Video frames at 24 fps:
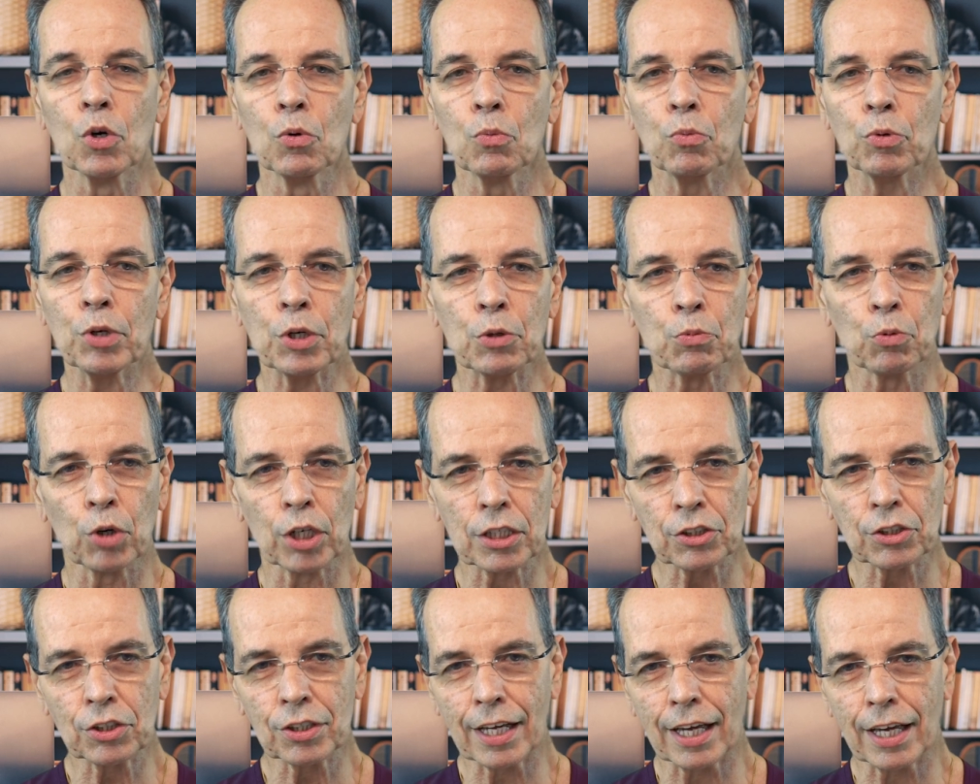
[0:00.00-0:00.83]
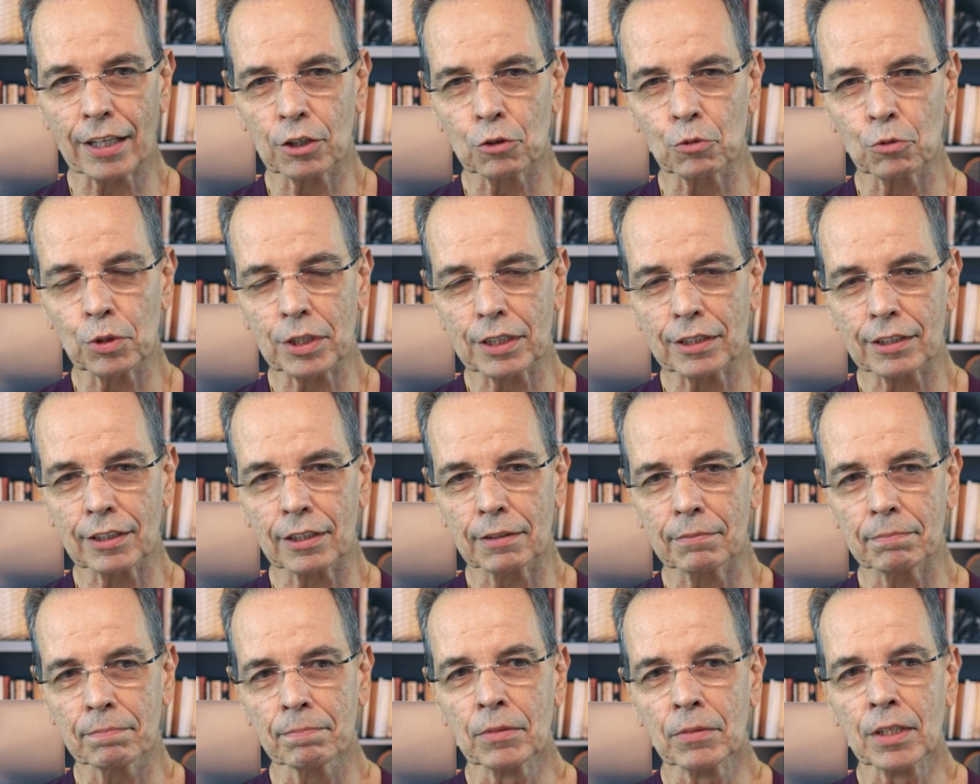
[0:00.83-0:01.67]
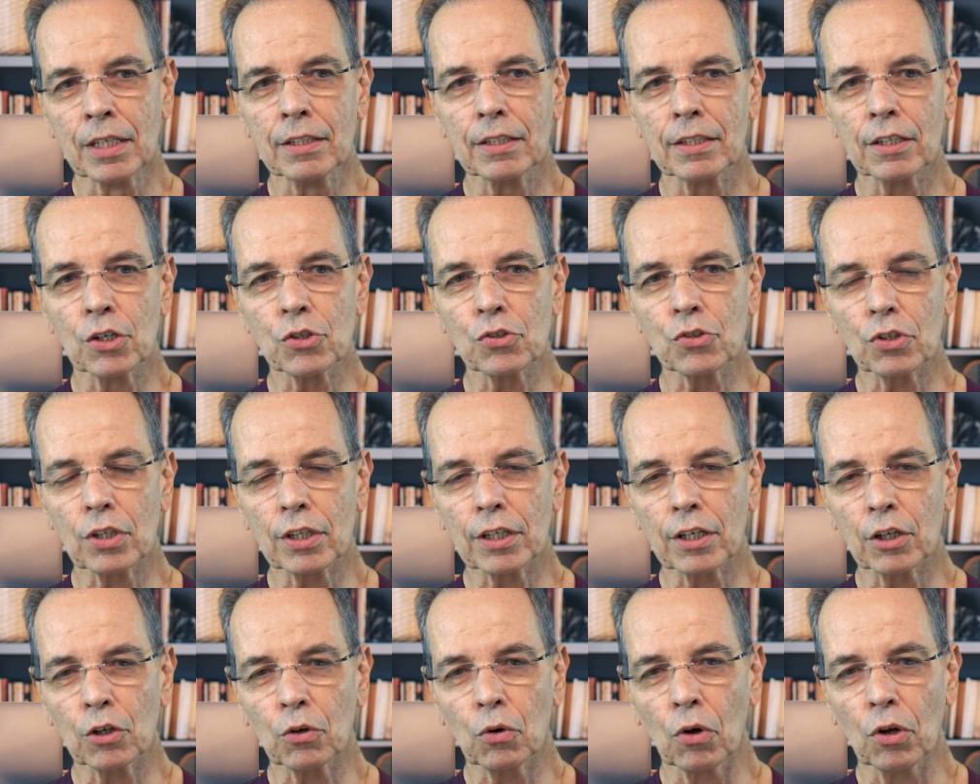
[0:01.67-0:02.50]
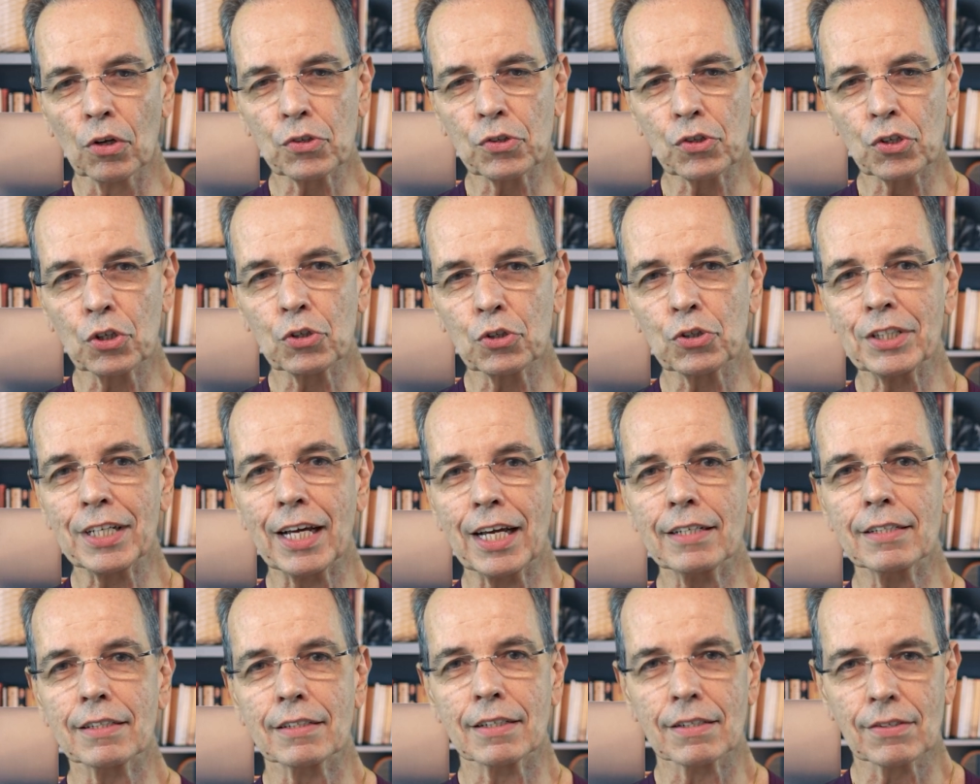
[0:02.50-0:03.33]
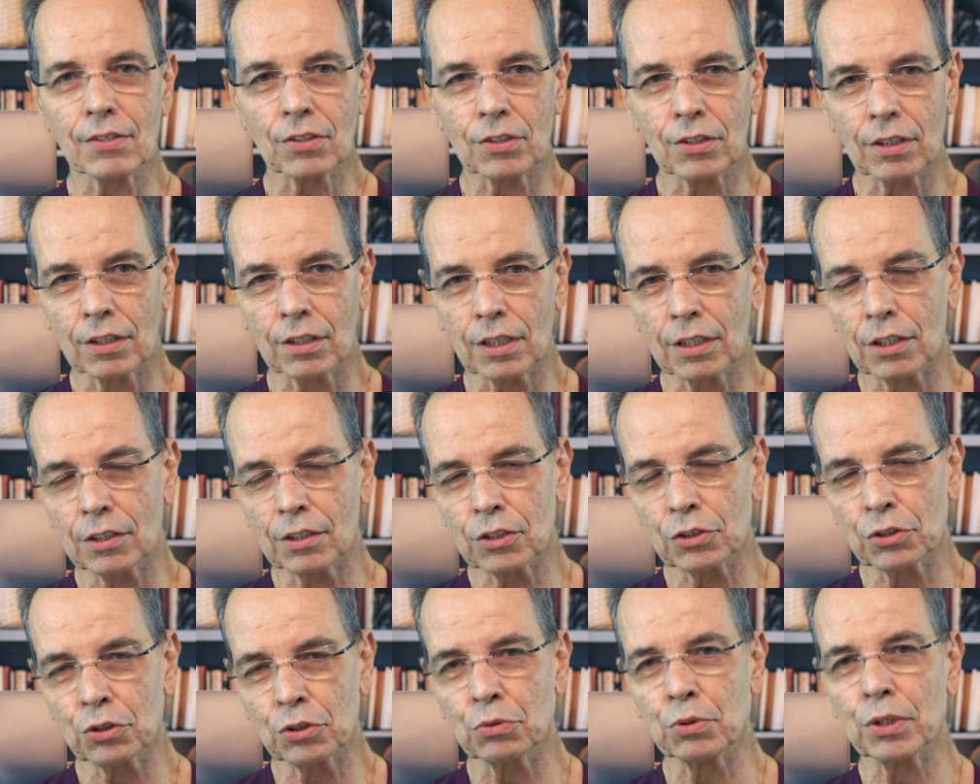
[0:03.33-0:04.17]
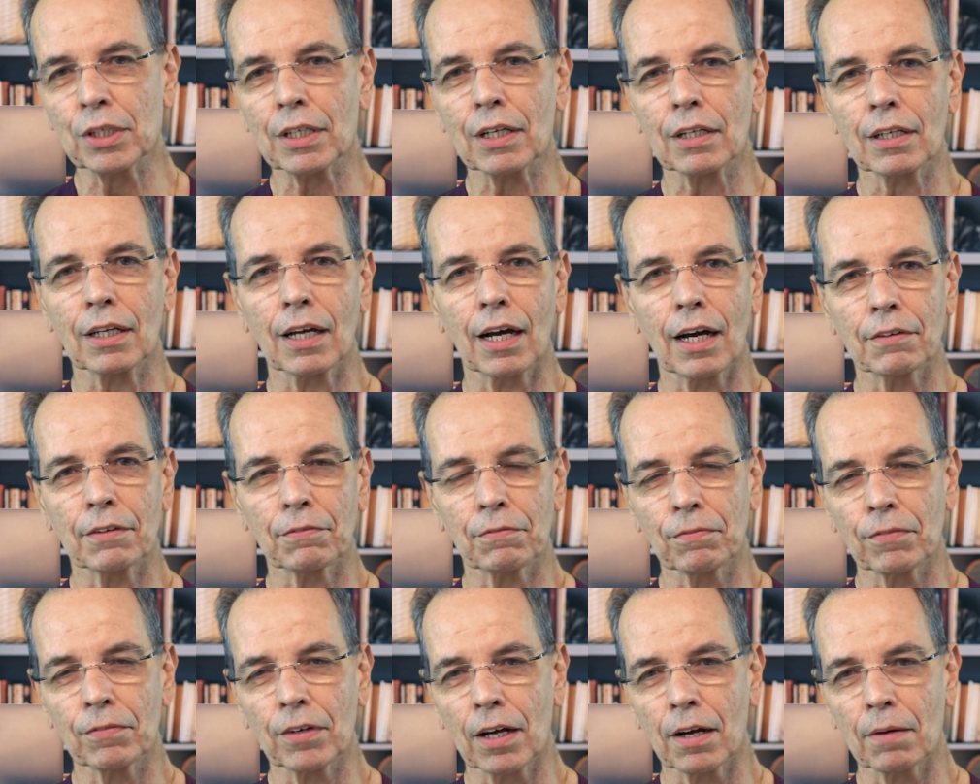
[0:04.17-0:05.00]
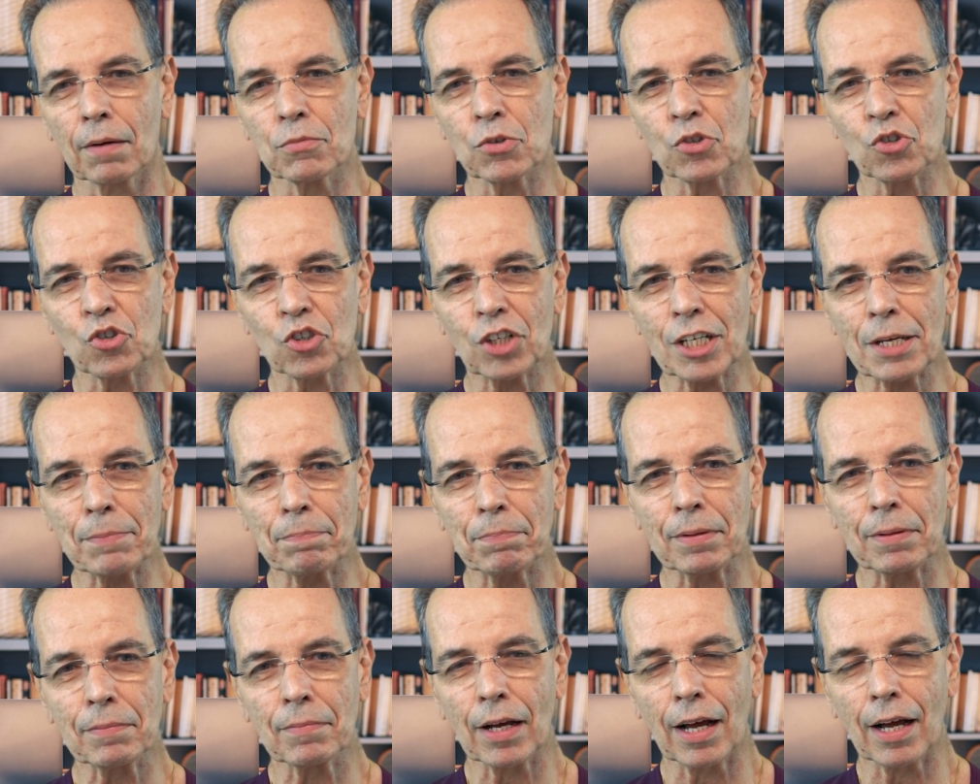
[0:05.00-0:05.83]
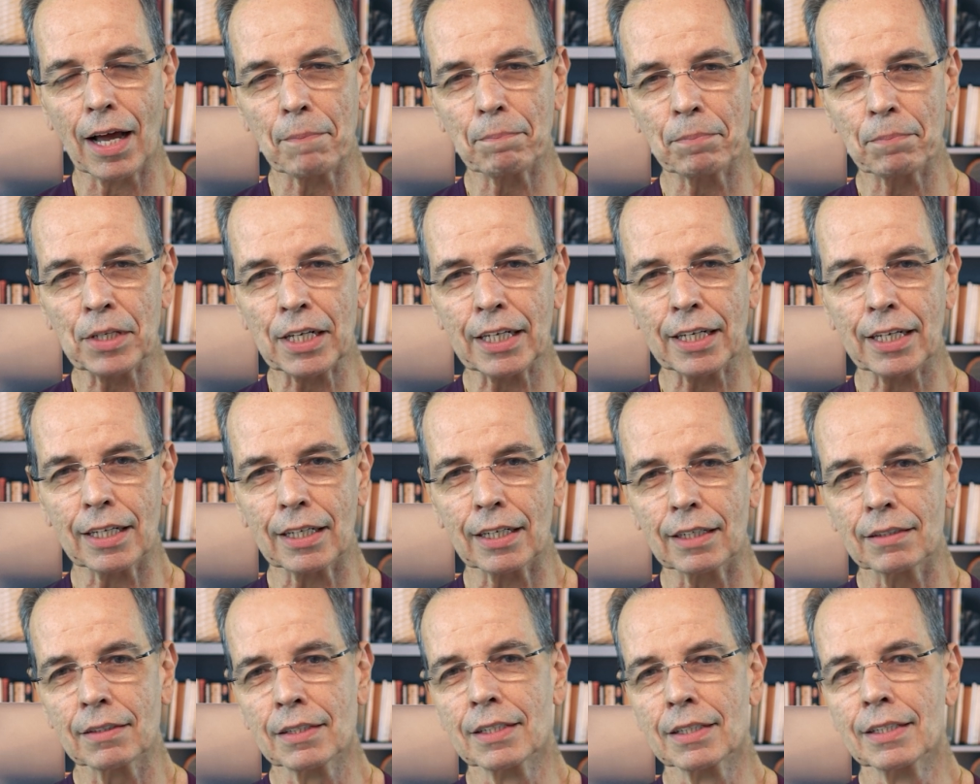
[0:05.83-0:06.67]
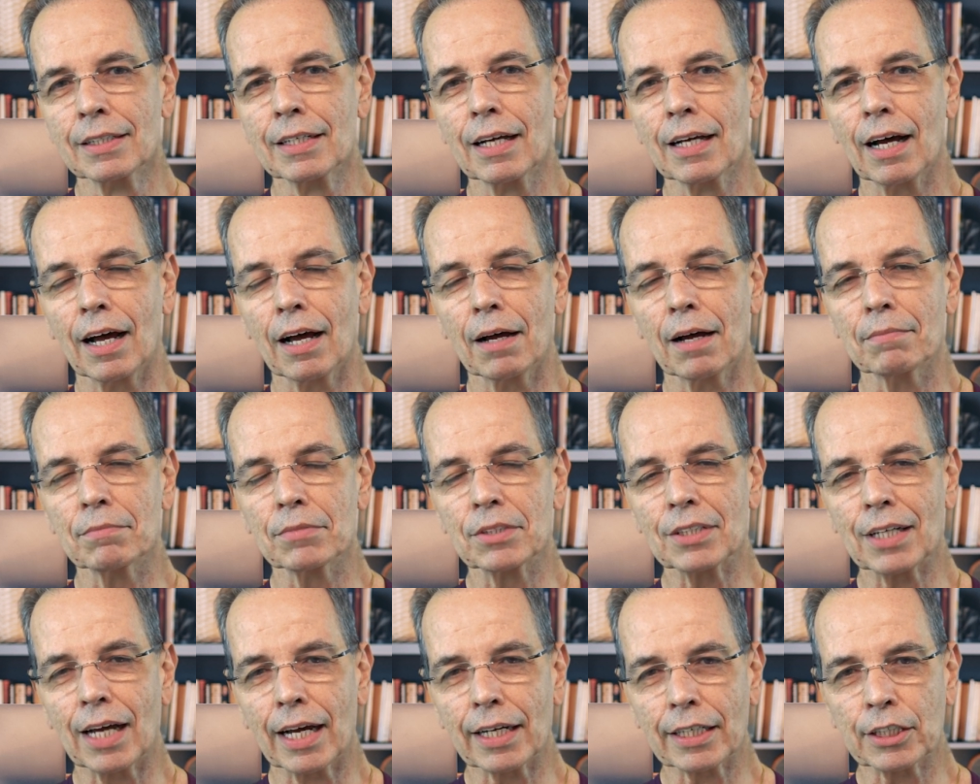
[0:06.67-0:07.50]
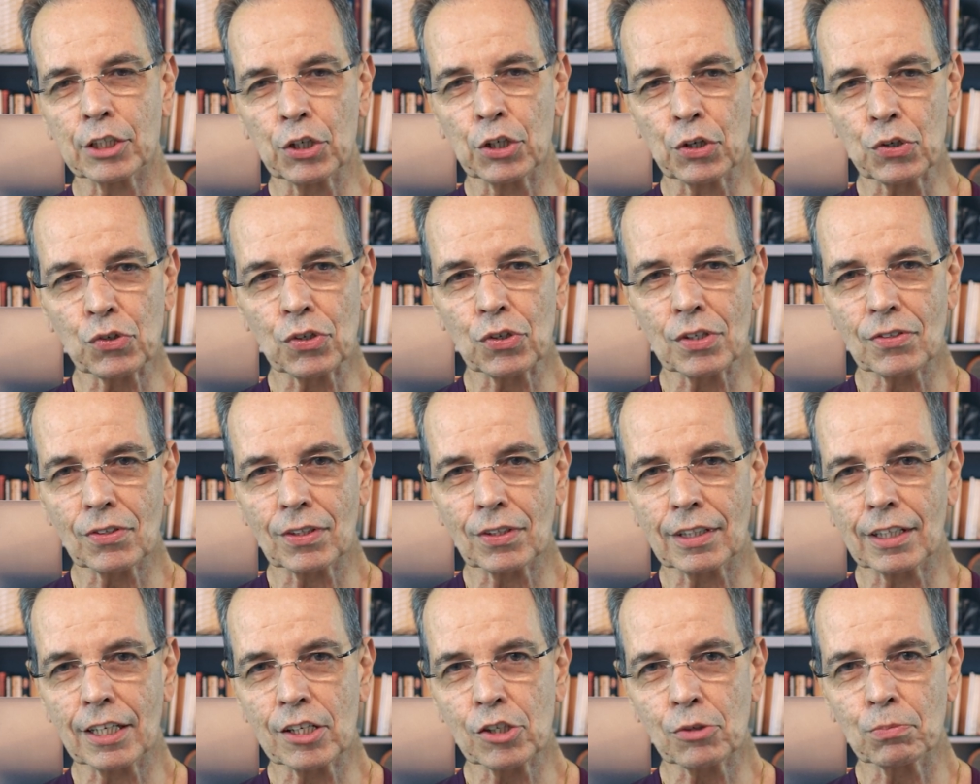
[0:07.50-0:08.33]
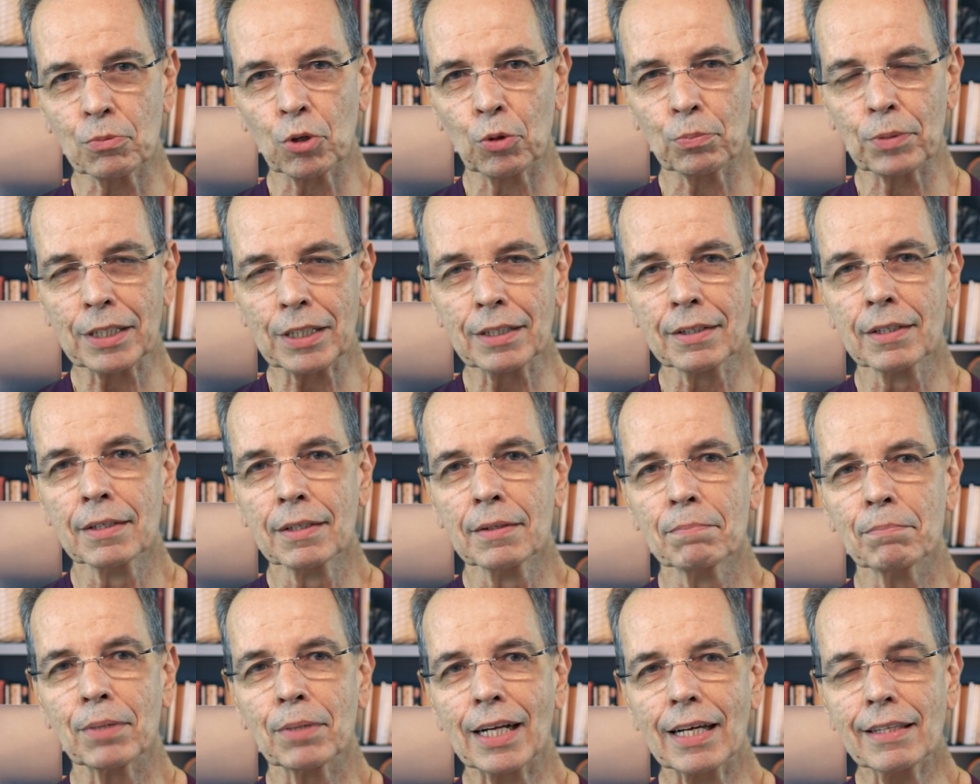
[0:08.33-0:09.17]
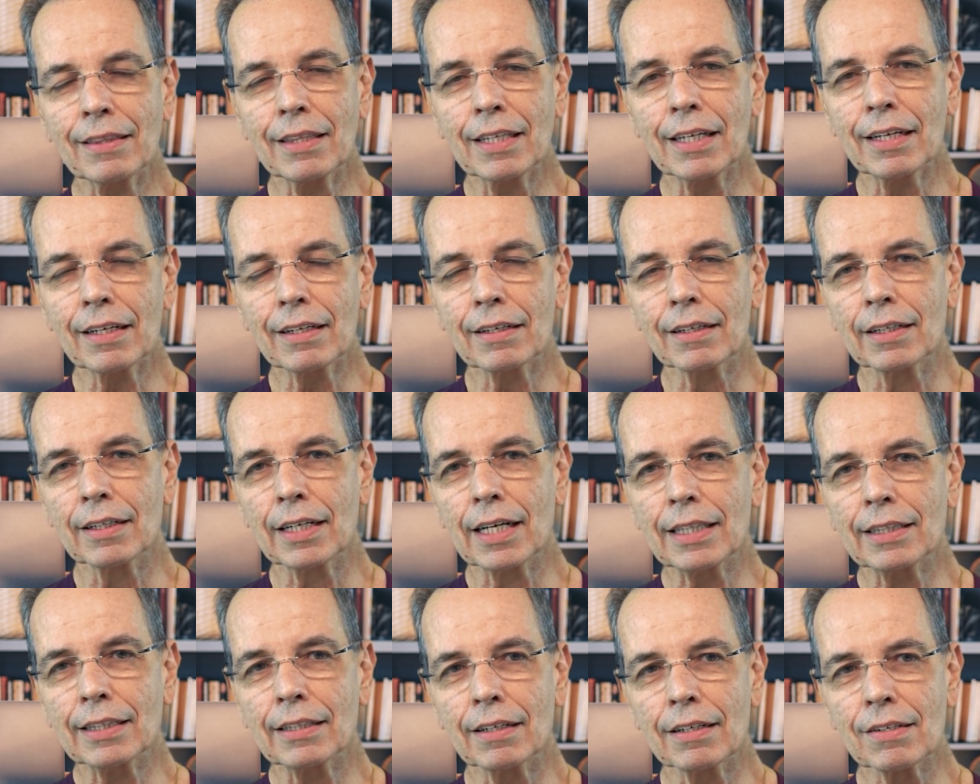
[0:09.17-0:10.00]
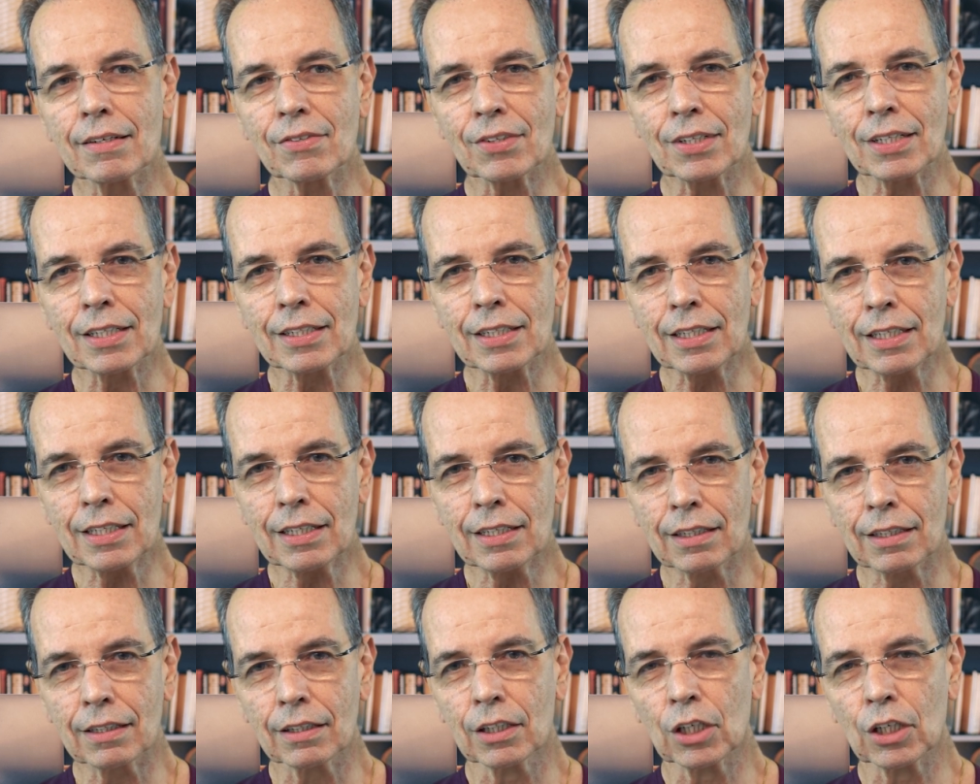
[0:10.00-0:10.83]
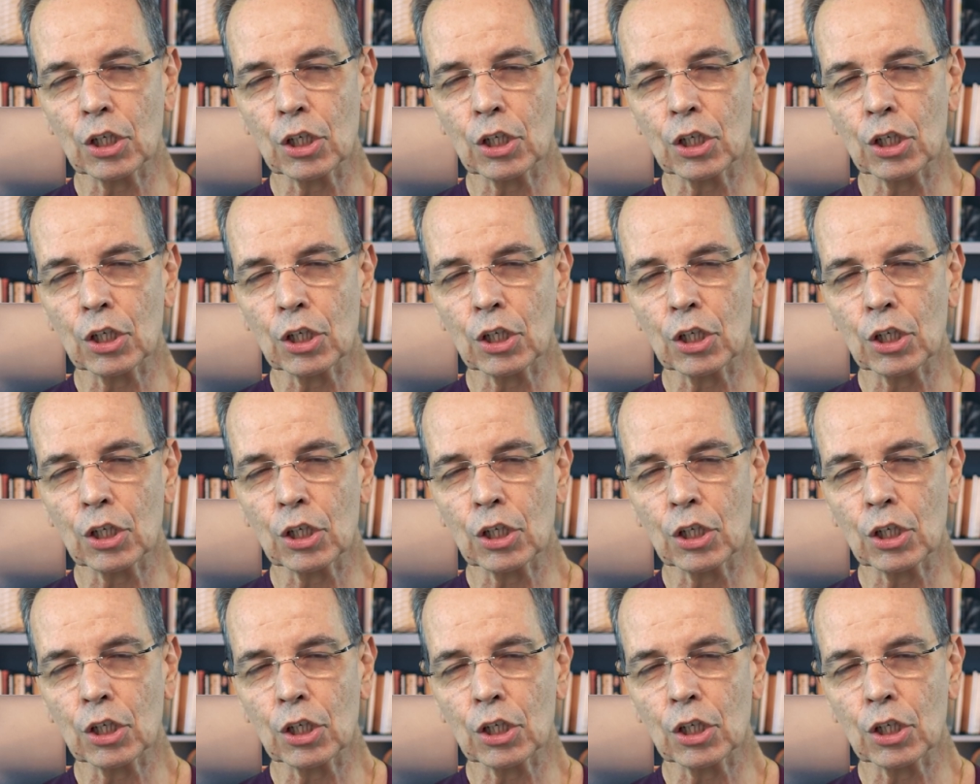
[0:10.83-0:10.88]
we work together with them. There are also dentists that are doing a lot of sleep apnea diagnosis at this moment. But I think there is a need,